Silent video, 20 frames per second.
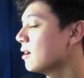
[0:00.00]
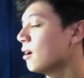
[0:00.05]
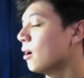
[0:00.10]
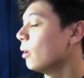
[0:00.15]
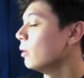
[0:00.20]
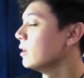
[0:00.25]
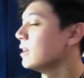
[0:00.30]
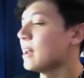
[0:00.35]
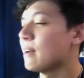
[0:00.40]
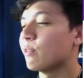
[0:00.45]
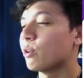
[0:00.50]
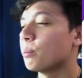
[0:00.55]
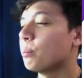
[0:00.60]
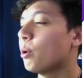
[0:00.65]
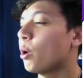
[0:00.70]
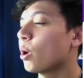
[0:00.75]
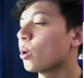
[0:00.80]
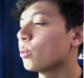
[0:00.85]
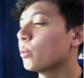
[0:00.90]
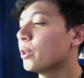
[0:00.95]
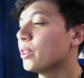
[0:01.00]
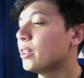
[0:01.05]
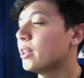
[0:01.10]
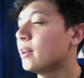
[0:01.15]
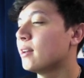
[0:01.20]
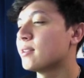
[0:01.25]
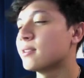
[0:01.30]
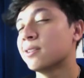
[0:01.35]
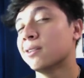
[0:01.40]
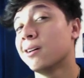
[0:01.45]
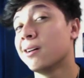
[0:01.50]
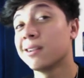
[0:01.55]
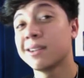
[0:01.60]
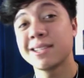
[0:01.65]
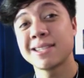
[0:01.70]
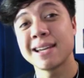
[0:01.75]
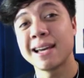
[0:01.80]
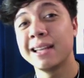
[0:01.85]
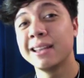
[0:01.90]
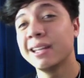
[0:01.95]
I'll never part with it as long
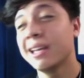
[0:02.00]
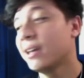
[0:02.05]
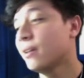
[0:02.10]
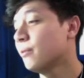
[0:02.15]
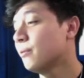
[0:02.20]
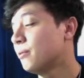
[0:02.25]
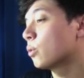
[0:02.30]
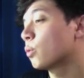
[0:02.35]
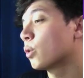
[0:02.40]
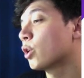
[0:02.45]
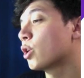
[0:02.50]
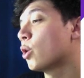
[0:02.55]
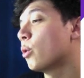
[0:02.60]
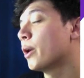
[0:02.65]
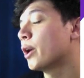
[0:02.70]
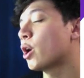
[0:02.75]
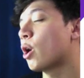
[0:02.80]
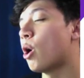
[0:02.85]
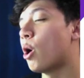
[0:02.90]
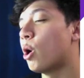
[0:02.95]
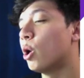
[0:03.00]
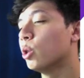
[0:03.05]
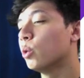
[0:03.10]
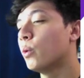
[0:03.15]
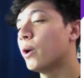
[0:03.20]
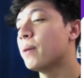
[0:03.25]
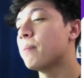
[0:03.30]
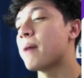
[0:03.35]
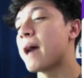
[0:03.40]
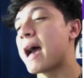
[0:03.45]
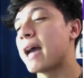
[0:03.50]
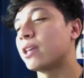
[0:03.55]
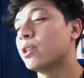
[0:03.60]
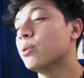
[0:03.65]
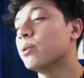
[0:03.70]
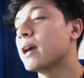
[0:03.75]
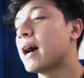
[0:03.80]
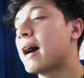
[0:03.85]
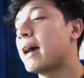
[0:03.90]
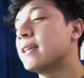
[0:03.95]
as I live. We're going all the way back, you
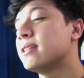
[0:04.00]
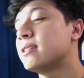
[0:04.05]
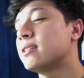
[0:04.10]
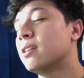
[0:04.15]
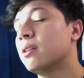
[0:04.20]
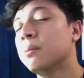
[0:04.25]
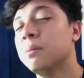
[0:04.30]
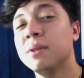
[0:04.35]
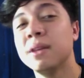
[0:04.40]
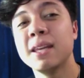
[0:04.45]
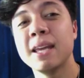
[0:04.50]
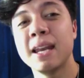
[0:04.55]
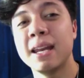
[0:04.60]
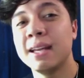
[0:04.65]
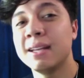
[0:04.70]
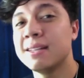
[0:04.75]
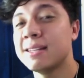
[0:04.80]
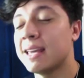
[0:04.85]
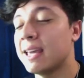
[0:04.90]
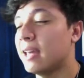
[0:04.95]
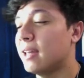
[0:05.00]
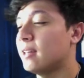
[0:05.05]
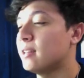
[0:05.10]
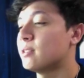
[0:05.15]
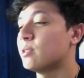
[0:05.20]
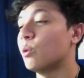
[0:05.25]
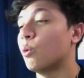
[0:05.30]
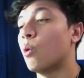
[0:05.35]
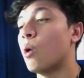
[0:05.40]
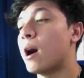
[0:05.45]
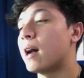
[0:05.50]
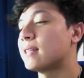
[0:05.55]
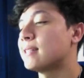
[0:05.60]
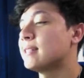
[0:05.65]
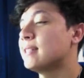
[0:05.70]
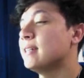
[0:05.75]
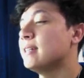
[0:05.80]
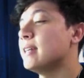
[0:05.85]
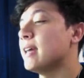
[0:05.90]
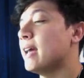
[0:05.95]
guys, to the beginning days, the
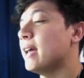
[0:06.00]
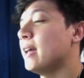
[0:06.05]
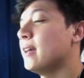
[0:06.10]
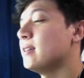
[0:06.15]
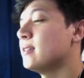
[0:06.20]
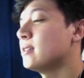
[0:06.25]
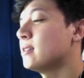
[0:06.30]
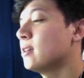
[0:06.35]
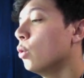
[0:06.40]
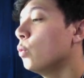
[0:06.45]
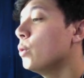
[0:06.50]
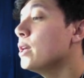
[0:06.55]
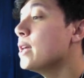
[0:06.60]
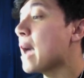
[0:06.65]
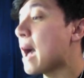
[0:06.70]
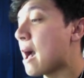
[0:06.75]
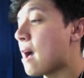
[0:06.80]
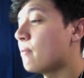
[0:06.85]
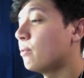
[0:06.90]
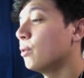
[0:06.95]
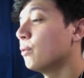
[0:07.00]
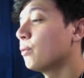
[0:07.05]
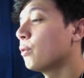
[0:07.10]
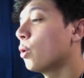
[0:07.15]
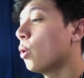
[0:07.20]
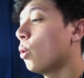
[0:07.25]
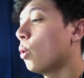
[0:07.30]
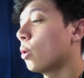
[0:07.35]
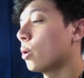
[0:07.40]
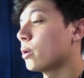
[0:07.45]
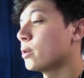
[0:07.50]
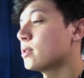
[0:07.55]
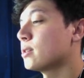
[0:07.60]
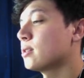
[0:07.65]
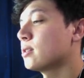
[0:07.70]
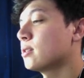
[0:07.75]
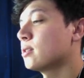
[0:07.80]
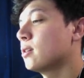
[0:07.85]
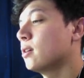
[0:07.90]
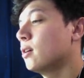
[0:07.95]
WotC days. We have, of
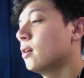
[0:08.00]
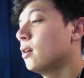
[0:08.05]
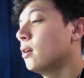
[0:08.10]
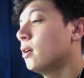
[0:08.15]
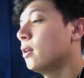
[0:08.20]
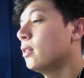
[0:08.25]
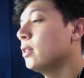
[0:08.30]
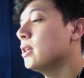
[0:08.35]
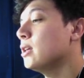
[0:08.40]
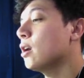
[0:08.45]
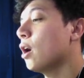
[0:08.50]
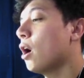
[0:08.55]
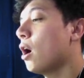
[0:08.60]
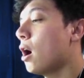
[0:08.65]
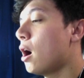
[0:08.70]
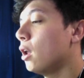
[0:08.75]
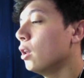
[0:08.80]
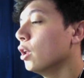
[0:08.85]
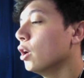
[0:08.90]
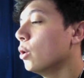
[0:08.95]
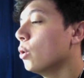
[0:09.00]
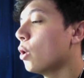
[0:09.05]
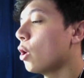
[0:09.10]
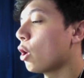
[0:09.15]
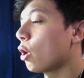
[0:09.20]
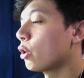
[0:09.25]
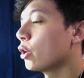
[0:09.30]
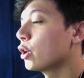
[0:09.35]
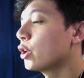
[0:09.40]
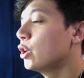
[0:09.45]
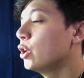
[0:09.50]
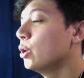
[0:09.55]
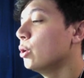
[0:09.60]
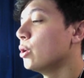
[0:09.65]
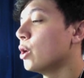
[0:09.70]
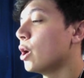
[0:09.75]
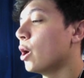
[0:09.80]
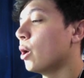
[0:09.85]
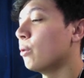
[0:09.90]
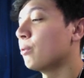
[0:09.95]
course, the Holo
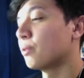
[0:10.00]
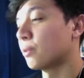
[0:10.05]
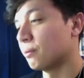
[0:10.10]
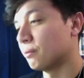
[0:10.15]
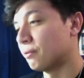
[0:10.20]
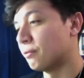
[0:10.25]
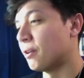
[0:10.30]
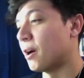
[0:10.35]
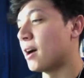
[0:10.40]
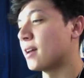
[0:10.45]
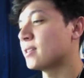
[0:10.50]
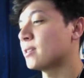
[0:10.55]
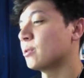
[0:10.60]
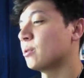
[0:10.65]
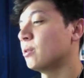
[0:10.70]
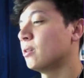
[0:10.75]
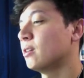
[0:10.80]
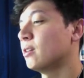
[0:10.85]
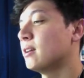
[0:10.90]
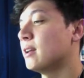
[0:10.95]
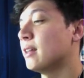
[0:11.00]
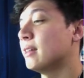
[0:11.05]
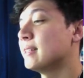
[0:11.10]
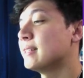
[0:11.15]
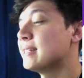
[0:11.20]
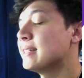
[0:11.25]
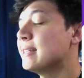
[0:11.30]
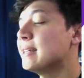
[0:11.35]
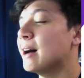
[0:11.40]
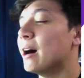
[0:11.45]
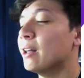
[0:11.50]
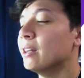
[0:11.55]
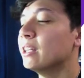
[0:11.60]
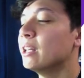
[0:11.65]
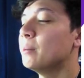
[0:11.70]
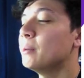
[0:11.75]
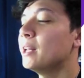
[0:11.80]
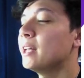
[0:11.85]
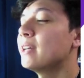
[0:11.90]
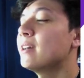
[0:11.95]
Articuno from Fossil. Now, this is the
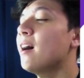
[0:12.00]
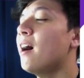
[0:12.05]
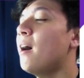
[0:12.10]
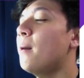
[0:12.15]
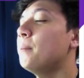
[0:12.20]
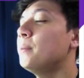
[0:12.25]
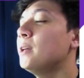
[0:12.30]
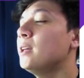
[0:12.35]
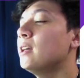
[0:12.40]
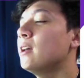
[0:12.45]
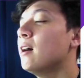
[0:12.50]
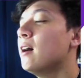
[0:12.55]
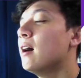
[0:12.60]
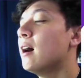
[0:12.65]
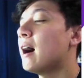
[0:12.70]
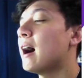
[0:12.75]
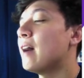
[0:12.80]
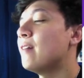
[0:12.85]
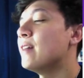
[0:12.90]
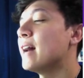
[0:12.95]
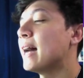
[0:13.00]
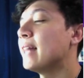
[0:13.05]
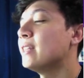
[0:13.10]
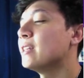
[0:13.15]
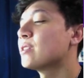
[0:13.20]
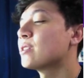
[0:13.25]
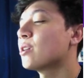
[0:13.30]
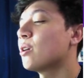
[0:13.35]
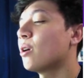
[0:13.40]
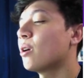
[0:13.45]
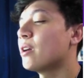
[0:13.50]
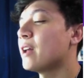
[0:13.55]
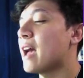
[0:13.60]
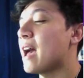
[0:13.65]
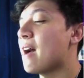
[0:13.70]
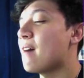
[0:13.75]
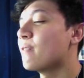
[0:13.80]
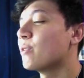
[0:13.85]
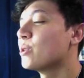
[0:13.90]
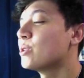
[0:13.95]
unlimited copy. I've had this card
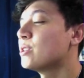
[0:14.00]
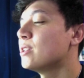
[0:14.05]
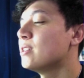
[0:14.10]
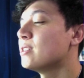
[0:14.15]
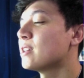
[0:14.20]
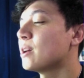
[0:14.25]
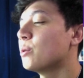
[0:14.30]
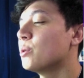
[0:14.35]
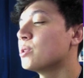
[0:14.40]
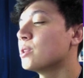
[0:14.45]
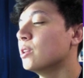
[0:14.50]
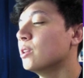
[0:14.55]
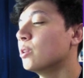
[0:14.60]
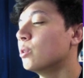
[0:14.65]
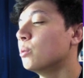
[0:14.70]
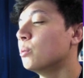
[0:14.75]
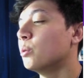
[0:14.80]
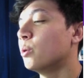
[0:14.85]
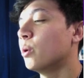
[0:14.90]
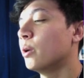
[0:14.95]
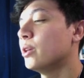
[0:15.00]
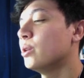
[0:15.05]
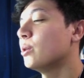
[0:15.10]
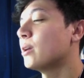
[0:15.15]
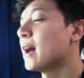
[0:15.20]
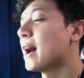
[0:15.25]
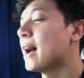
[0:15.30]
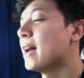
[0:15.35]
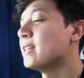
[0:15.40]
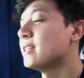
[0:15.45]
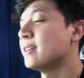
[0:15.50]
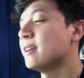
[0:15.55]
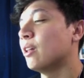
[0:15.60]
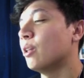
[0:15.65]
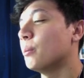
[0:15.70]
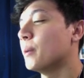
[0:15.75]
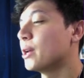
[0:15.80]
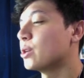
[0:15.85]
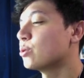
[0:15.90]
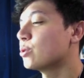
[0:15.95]
ever since I was a little boy, you guys, in
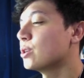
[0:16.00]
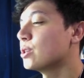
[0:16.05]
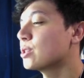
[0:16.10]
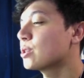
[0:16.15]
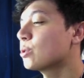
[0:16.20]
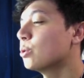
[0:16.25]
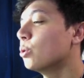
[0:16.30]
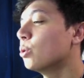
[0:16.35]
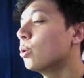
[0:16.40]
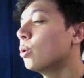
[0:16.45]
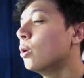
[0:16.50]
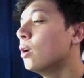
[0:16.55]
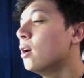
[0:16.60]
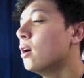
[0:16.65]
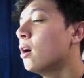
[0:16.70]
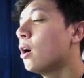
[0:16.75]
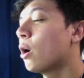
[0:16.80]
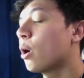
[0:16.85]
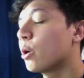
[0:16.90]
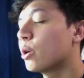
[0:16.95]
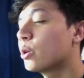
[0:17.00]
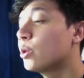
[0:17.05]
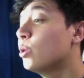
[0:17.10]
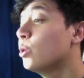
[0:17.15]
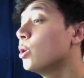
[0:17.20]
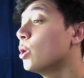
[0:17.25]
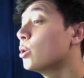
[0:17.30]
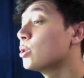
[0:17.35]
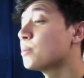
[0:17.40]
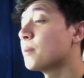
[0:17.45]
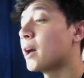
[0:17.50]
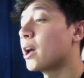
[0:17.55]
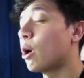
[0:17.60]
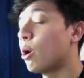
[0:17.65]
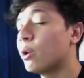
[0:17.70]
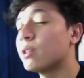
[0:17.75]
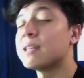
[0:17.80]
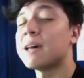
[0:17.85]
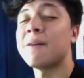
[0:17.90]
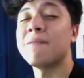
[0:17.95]
elementary school. Articuno is my
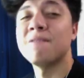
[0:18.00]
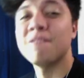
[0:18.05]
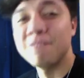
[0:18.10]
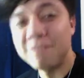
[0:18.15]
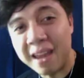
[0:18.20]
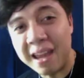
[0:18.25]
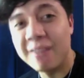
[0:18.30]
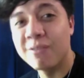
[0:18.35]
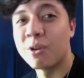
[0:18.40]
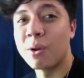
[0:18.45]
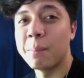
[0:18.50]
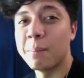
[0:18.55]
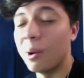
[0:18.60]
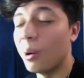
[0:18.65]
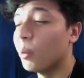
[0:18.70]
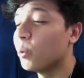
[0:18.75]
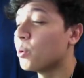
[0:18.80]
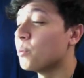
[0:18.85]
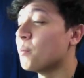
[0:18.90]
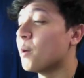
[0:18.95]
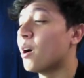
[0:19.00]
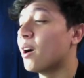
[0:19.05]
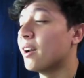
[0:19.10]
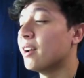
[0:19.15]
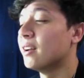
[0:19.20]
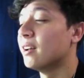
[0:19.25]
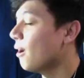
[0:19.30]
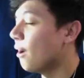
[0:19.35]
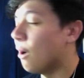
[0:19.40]
all-time favorite Pokemon,